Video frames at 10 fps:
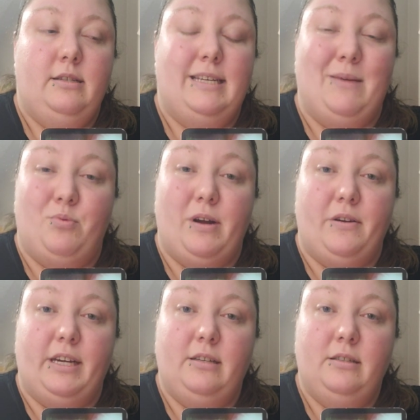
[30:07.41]

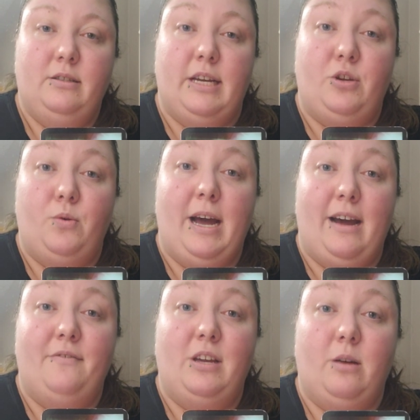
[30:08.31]
temporary, that you
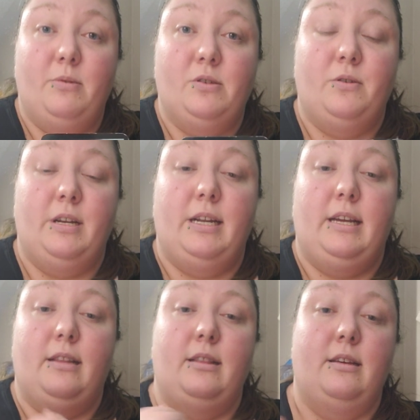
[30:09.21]
have the opportunity
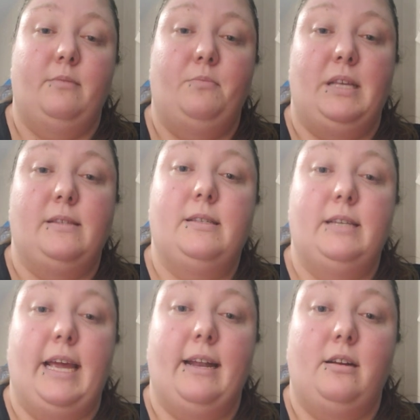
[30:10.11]
and the means to
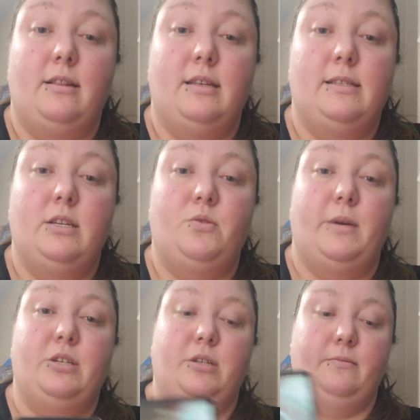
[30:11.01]
get out of this
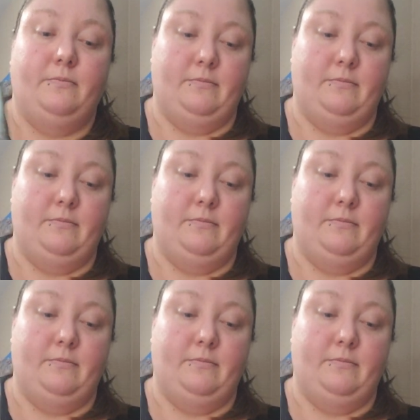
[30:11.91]
situation,